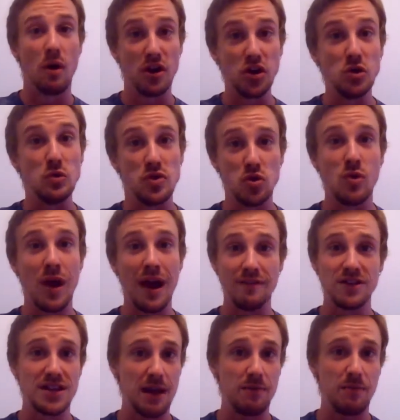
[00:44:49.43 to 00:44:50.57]
you do have to
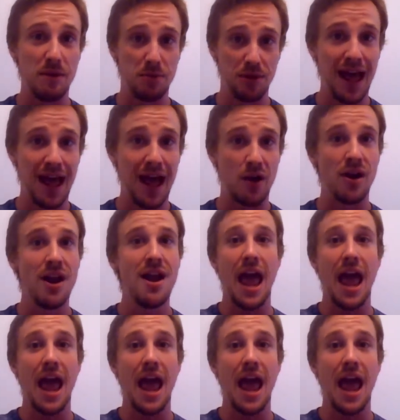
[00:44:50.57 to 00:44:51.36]
take people out,